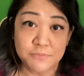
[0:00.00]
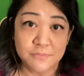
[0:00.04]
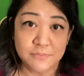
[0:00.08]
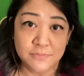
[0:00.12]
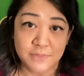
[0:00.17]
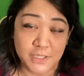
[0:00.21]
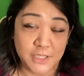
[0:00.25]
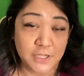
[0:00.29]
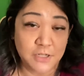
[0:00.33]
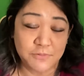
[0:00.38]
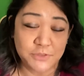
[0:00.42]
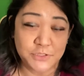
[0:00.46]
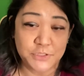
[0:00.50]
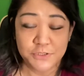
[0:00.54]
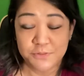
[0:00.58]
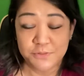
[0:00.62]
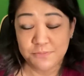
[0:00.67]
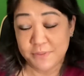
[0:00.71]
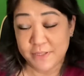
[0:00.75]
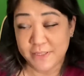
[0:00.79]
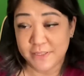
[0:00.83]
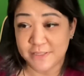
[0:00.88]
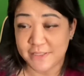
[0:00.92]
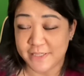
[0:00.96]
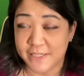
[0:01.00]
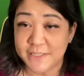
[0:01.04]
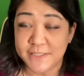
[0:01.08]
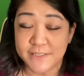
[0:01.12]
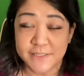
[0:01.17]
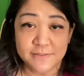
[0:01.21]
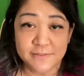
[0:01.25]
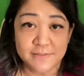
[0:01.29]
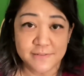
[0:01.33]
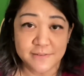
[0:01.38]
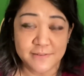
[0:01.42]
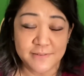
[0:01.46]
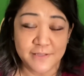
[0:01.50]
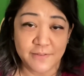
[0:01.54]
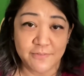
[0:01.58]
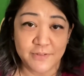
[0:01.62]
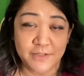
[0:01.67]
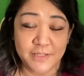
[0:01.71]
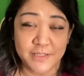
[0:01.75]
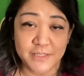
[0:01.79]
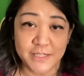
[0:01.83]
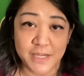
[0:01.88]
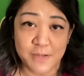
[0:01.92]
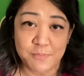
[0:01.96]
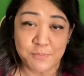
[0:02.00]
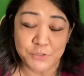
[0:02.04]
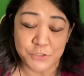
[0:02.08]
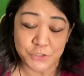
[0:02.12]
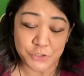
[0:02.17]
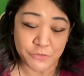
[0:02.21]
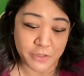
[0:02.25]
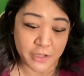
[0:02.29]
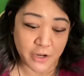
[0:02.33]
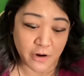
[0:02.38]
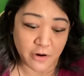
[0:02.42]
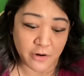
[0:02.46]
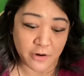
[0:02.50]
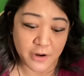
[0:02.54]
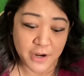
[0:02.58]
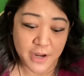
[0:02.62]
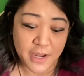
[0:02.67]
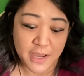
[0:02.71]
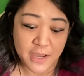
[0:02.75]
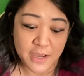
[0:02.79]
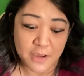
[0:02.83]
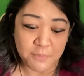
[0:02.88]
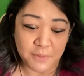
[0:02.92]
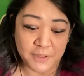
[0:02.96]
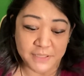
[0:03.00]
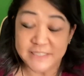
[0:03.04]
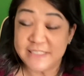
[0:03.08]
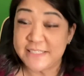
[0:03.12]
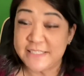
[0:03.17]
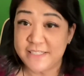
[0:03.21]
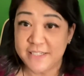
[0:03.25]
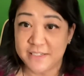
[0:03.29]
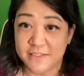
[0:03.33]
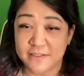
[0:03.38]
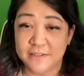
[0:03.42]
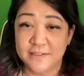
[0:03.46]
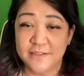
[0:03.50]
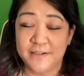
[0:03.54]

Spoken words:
which makes sense given the type of show they are. But still,